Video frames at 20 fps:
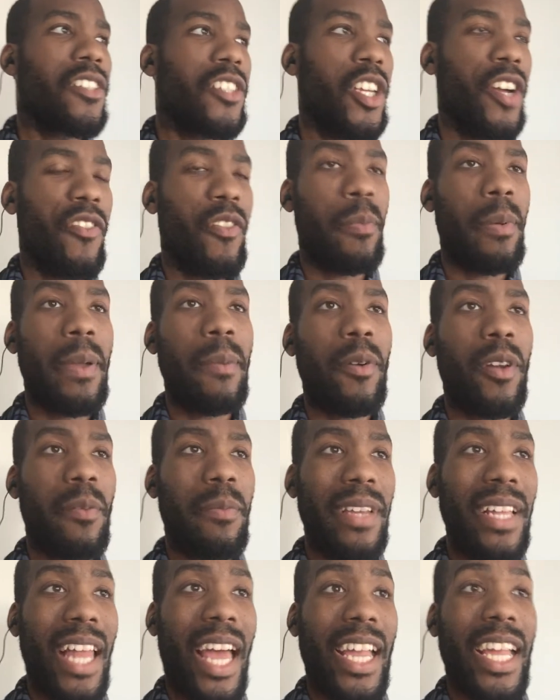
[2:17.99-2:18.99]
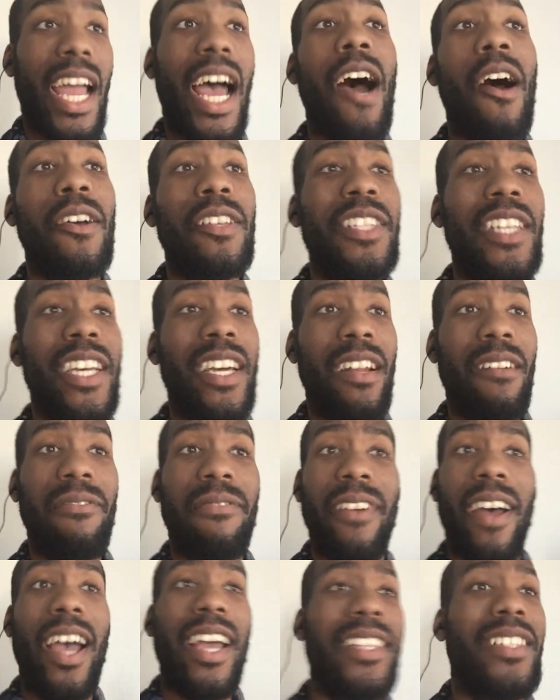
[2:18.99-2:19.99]
So for people to be like, how is he gonna
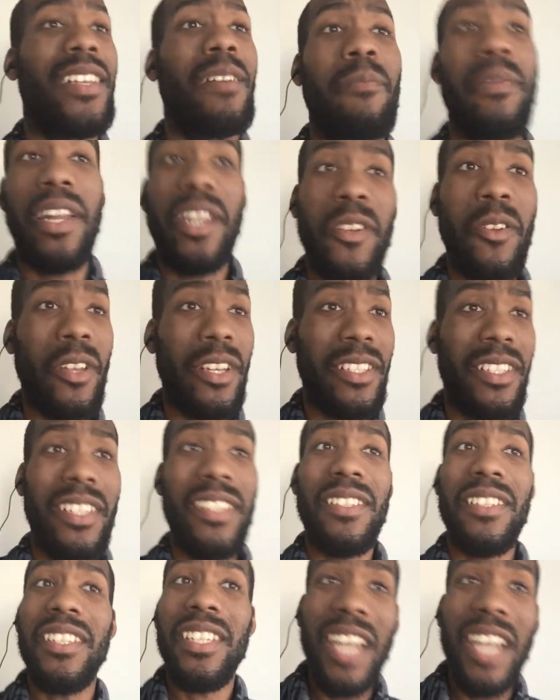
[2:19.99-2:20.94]
find somebody who looks as